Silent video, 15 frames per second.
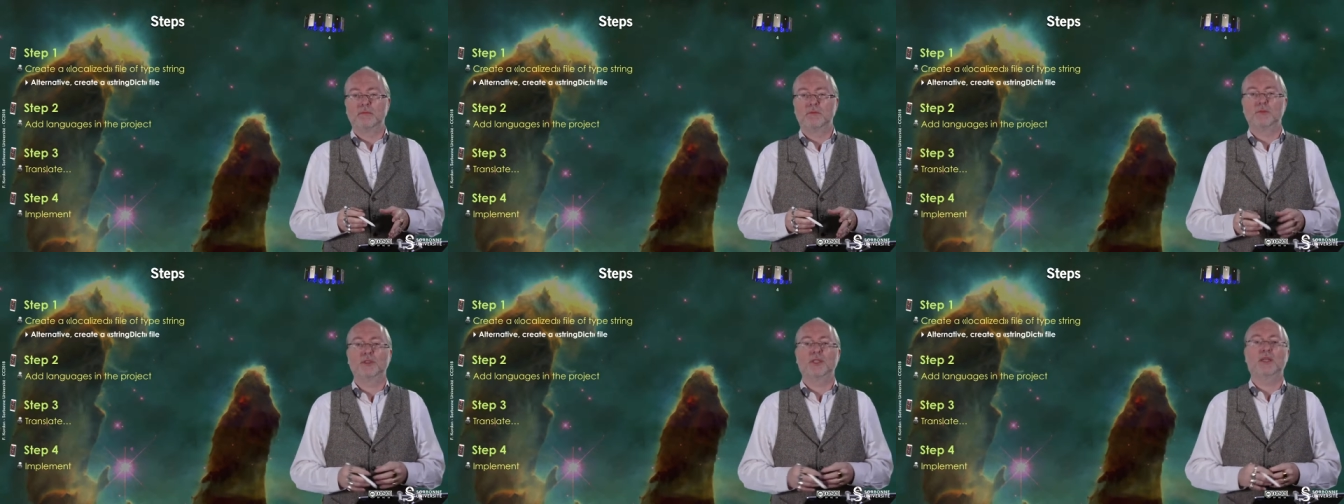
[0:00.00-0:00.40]

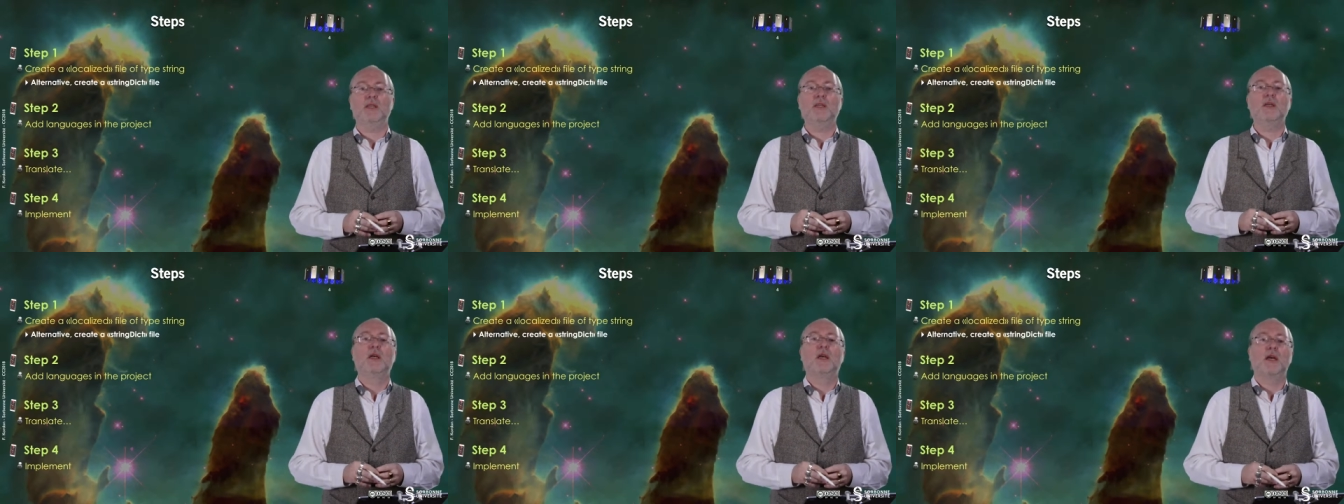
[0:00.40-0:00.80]

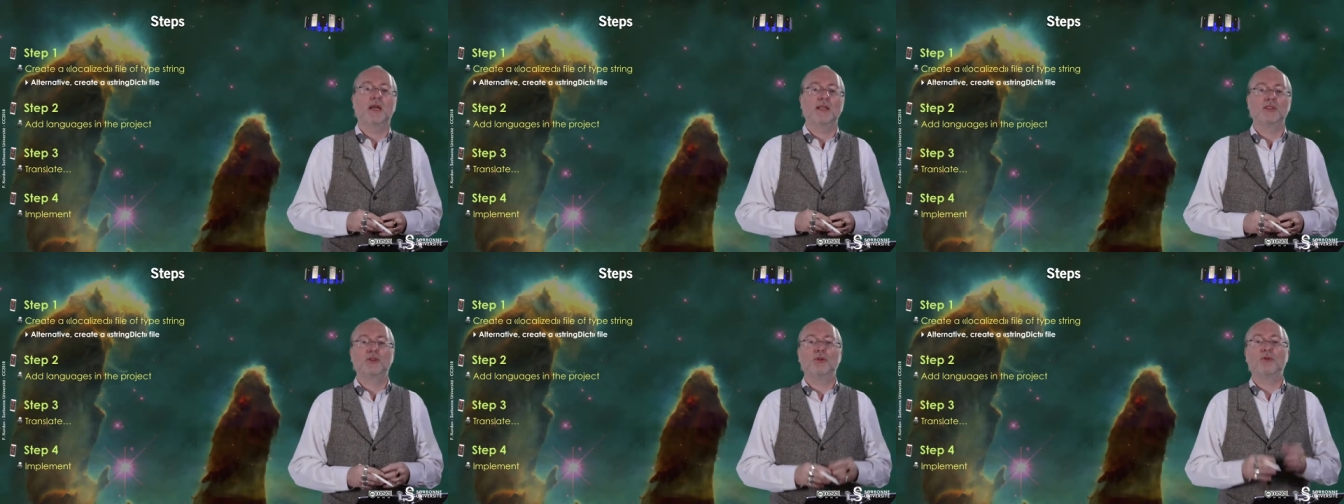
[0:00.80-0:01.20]
okay,
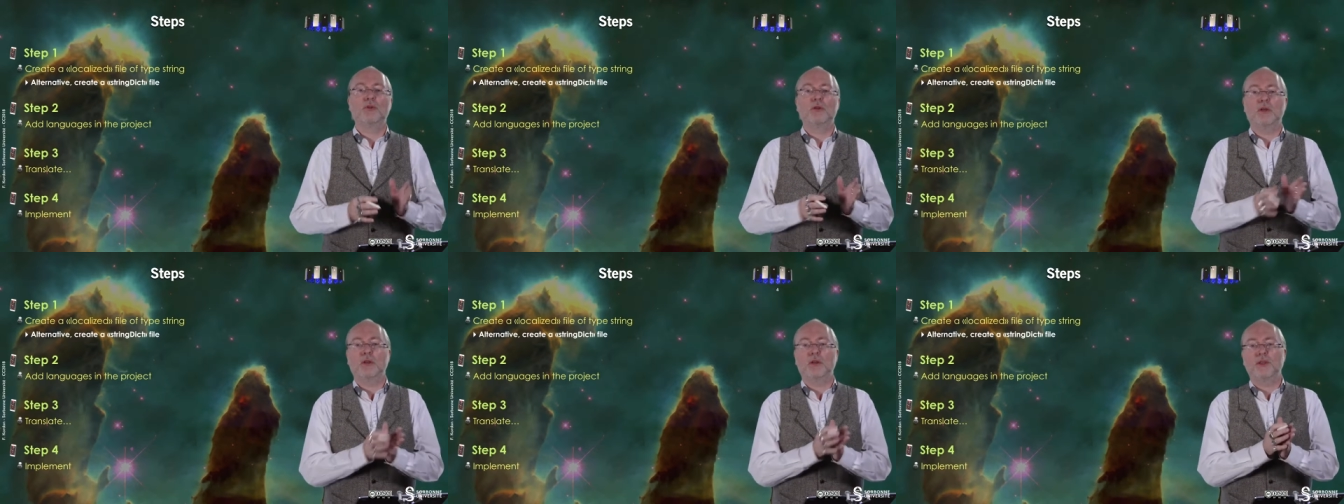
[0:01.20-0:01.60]
and so
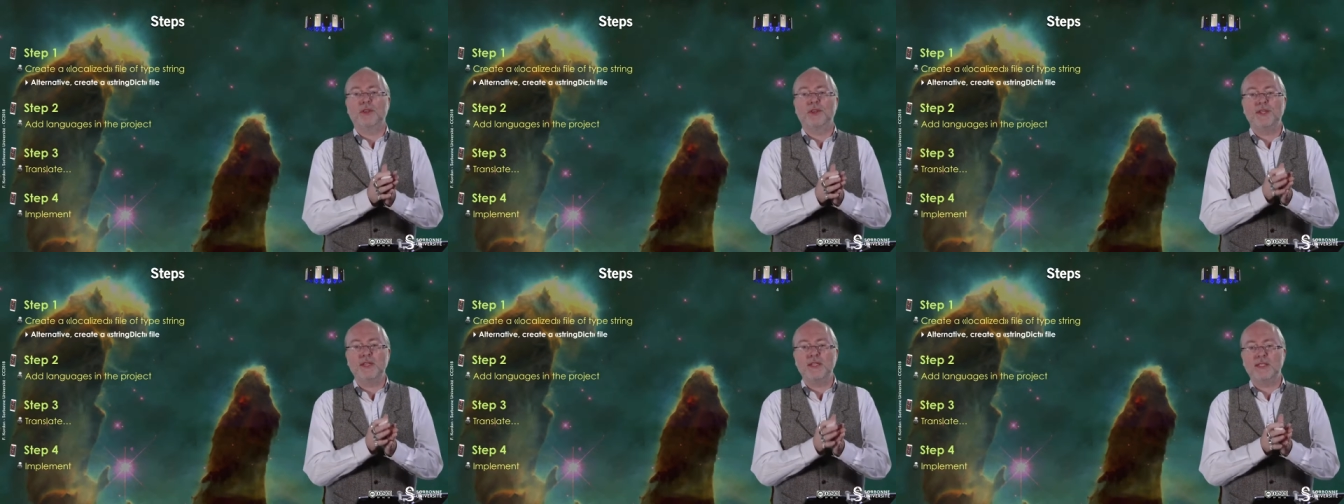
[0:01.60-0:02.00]
uh,
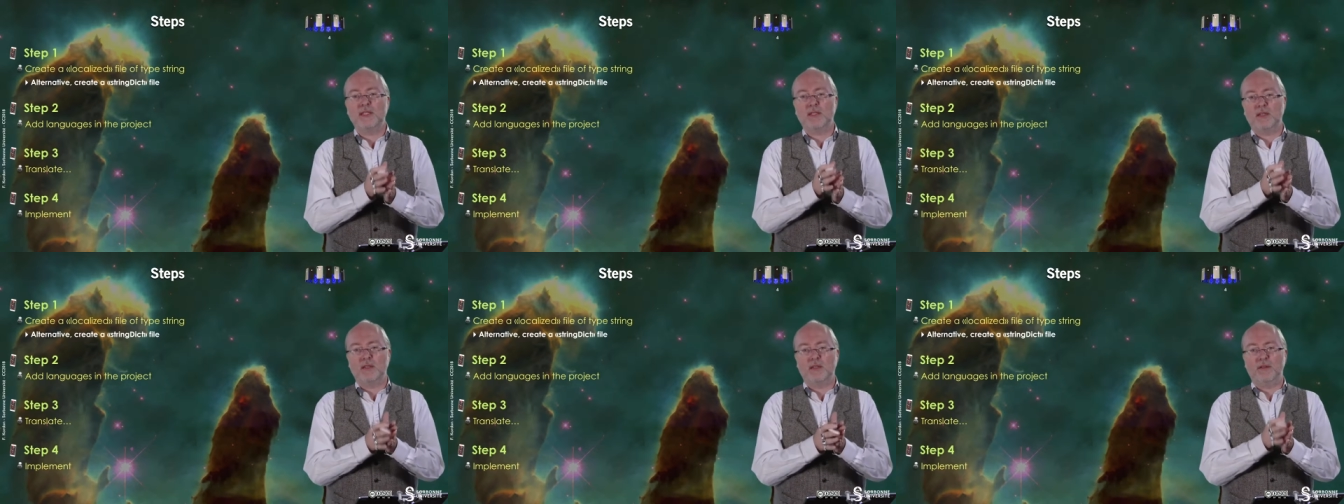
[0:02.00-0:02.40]
this
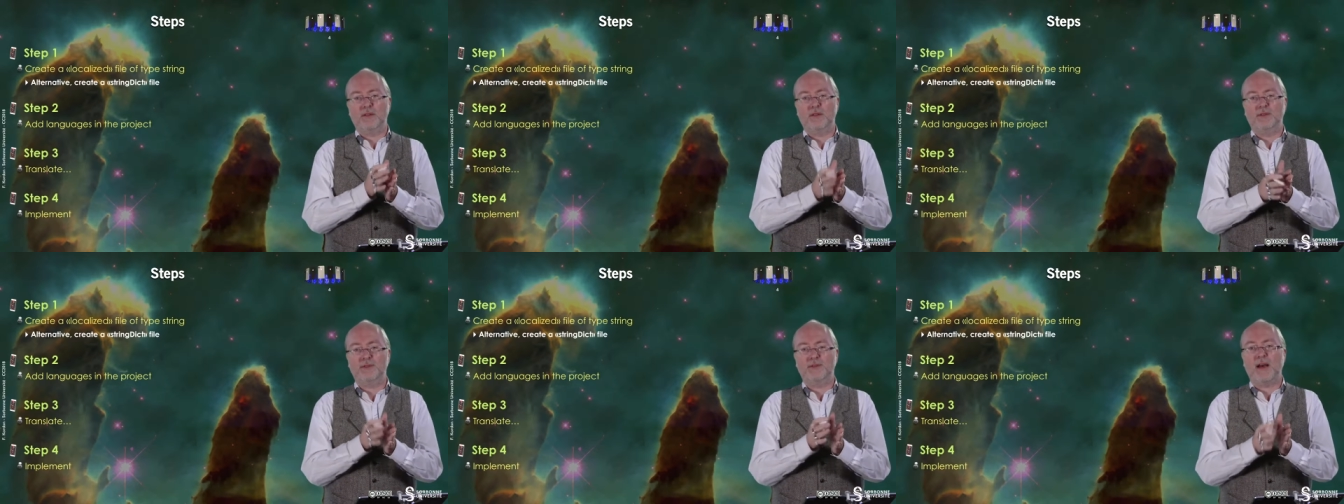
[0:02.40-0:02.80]

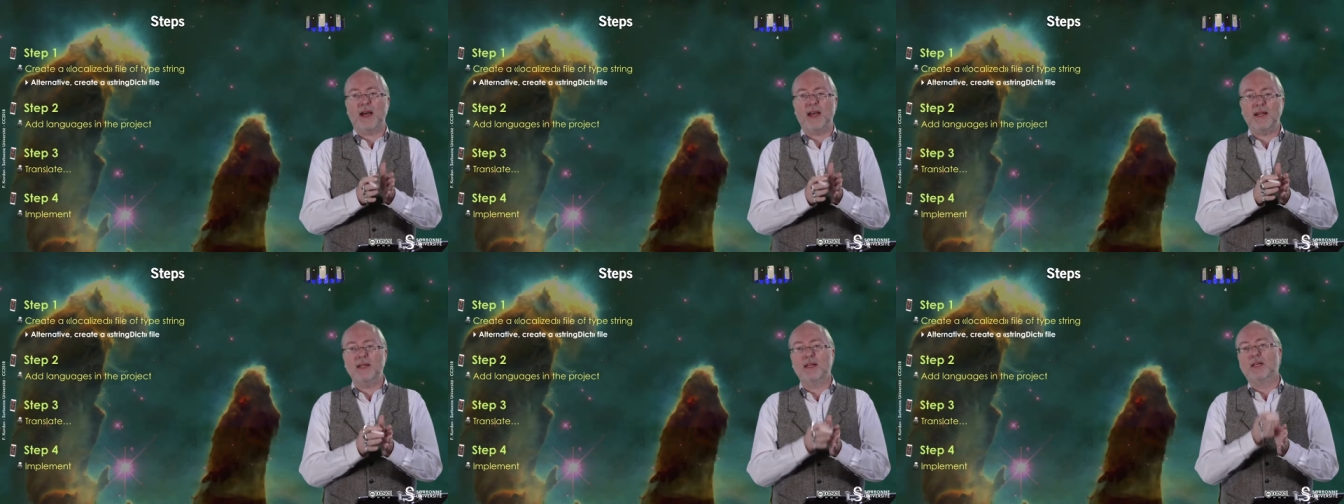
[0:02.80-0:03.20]
uh,
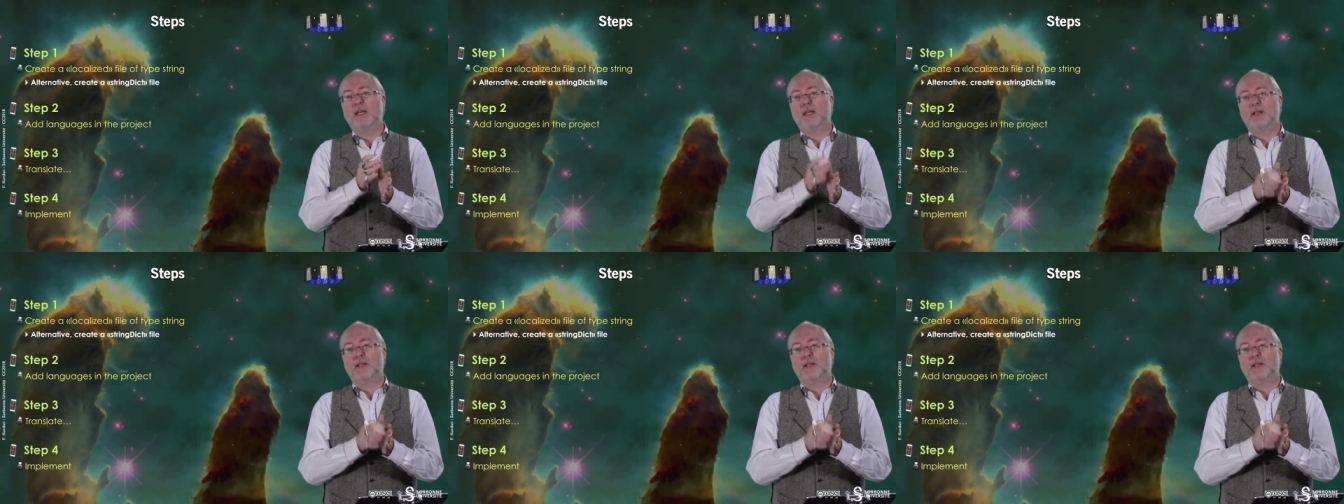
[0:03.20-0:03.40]
file uh,